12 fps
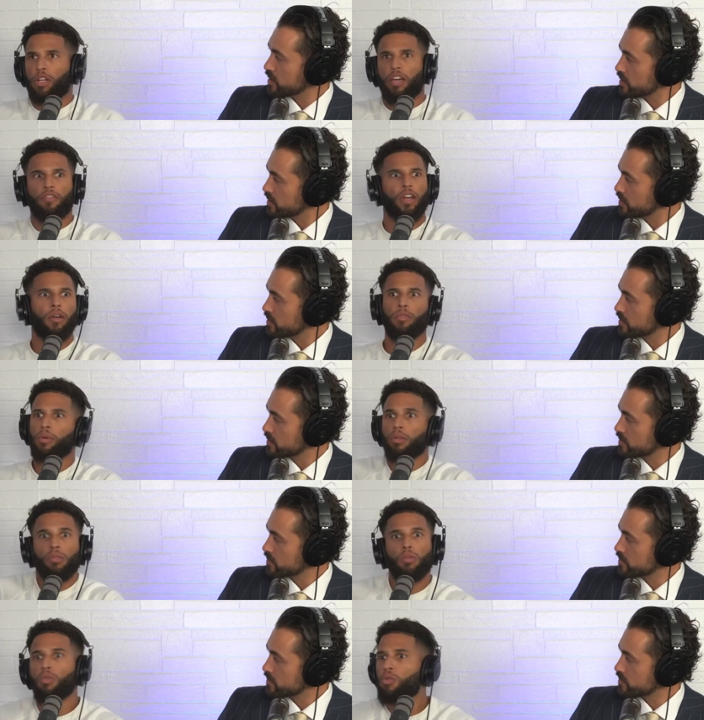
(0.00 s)
Speaker 1: every guy would be like, no,
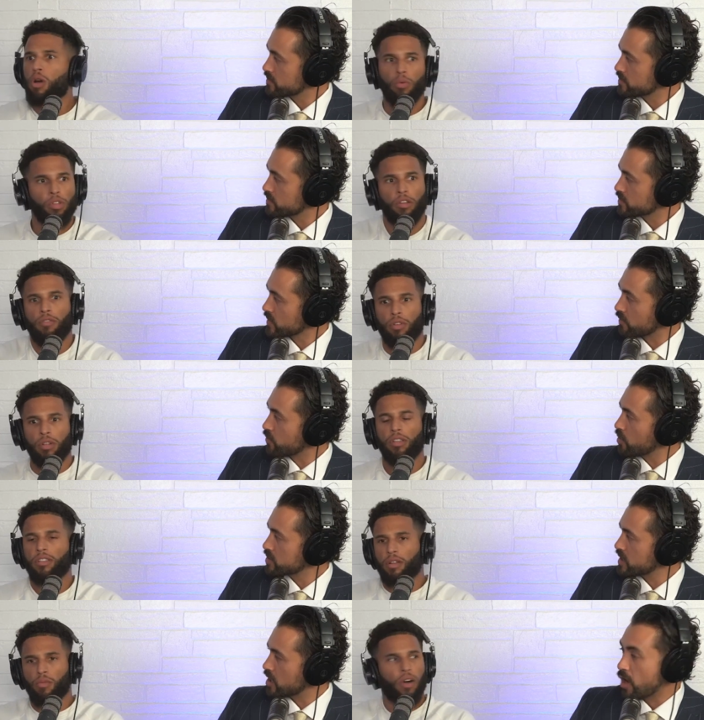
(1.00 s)
no, no, I would never. Of
Speaker 2: course
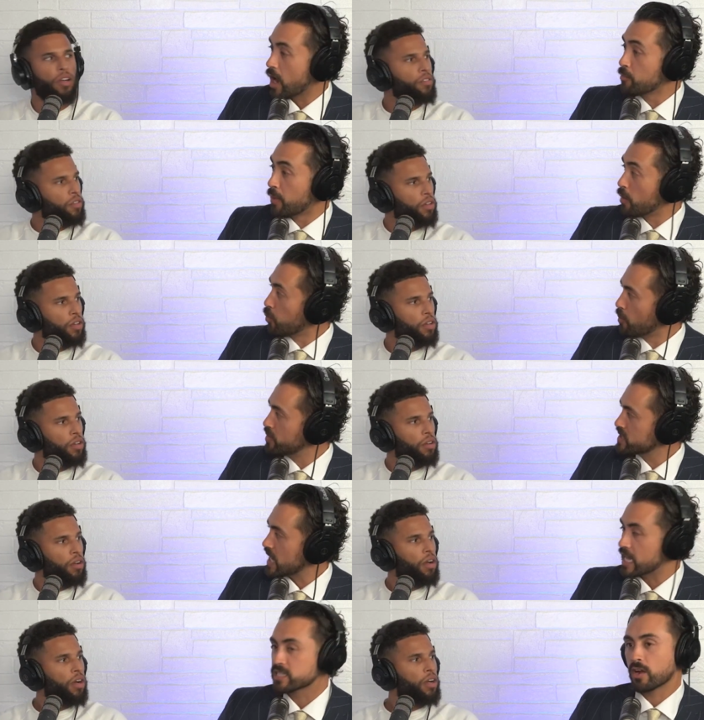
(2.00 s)
then not. No, I'd whoop his
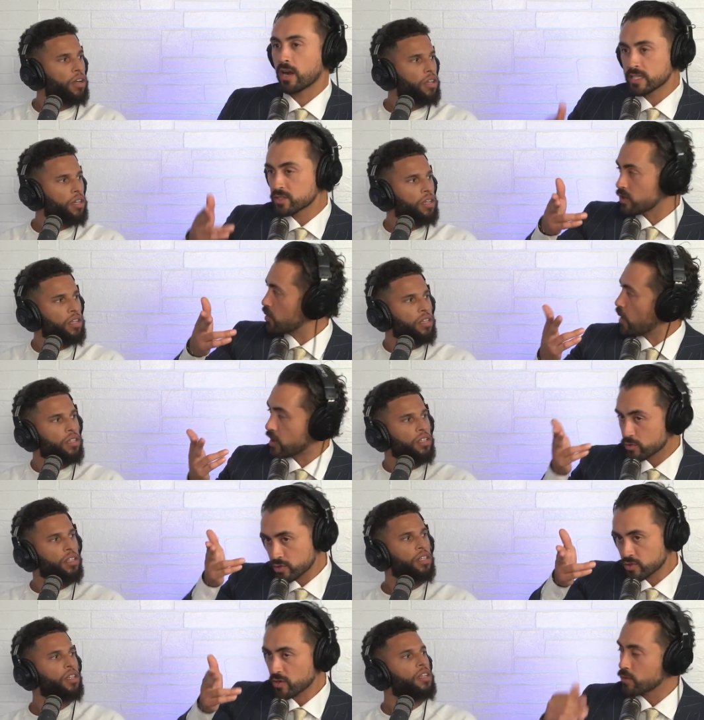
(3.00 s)
ass. All right, so then why don't you
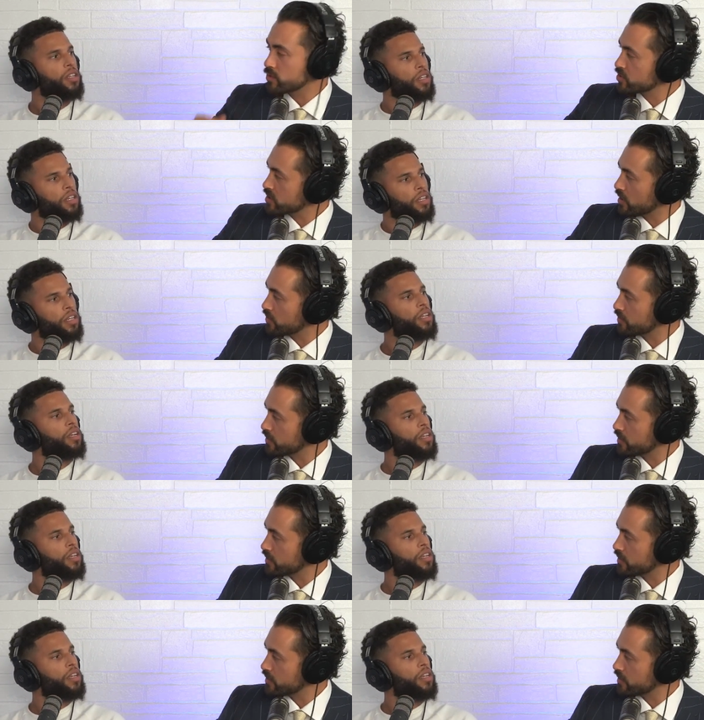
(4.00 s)
start with yourself?